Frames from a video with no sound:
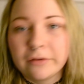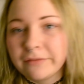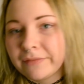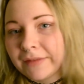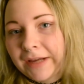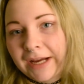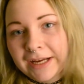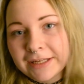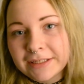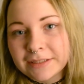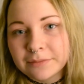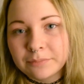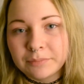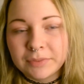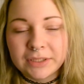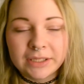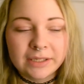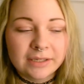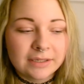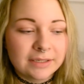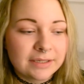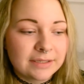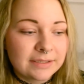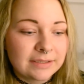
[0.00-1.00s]
of that
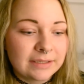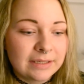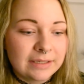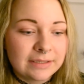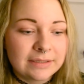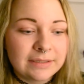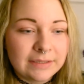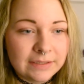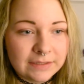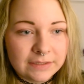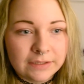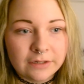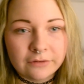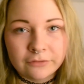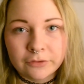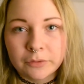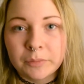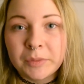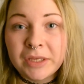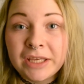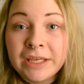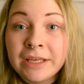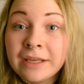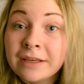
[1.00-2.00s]
because it's easier for
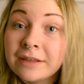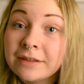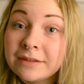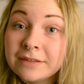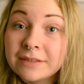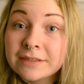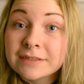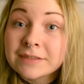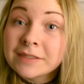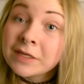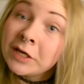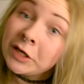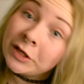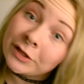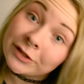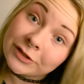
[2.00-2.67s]
me in this